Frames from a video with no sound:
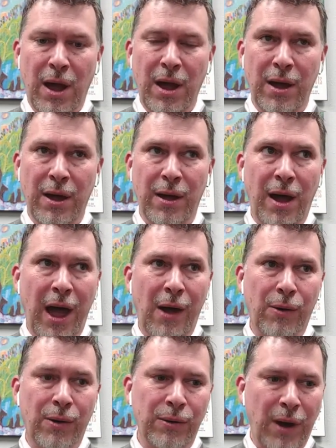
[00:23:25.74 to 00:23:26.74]

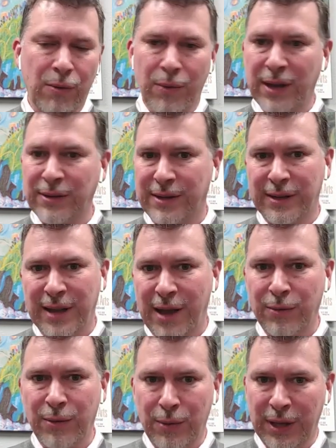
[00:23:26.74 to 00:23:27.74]
our residents? How do
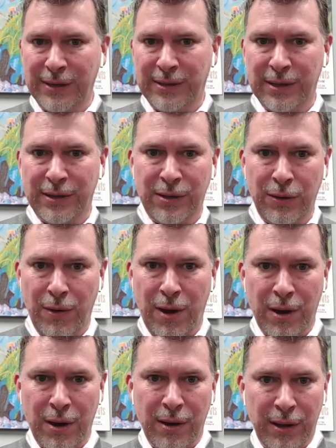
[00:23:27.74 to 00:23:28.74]
we release it to
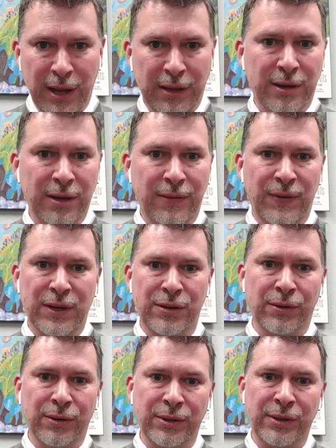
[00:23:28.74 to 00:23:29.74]
our elected
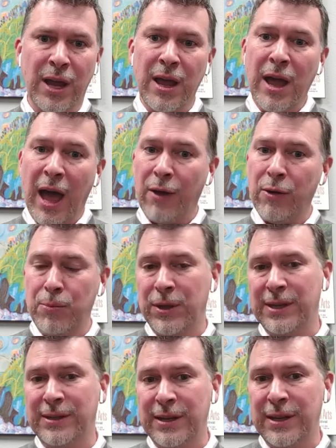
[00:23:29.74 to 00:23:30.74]
officials? How do we put
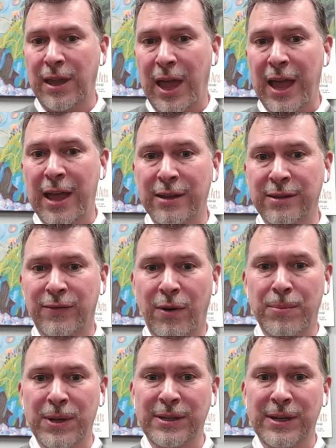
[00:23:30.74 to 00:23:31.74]
this in the hands of our
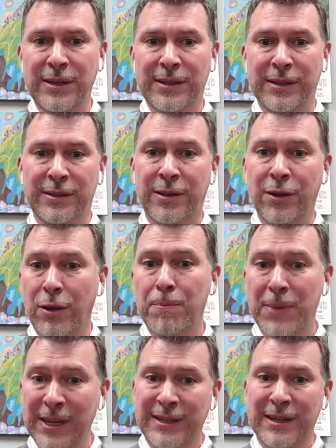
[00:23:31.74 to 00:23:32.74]
businesses? So the
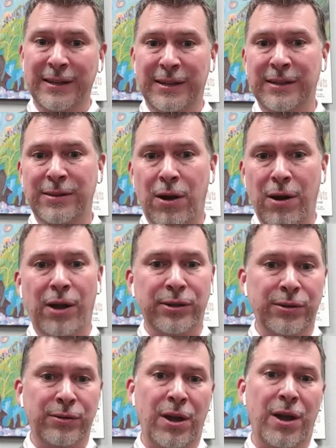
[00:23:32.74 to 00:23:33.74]
businesses are
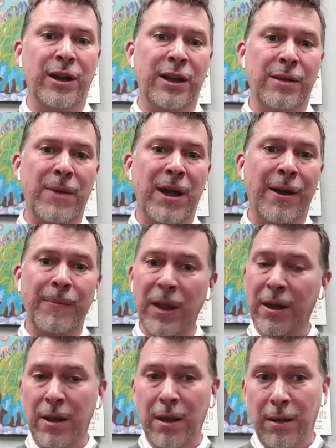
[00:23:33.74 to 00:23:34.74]
also talking about,
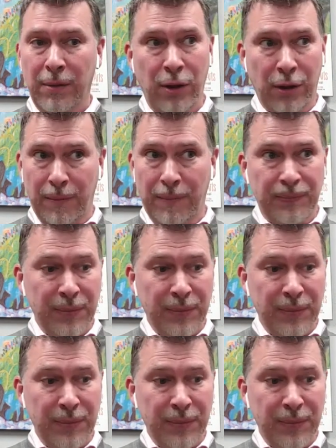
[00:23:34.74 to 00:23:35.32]
look,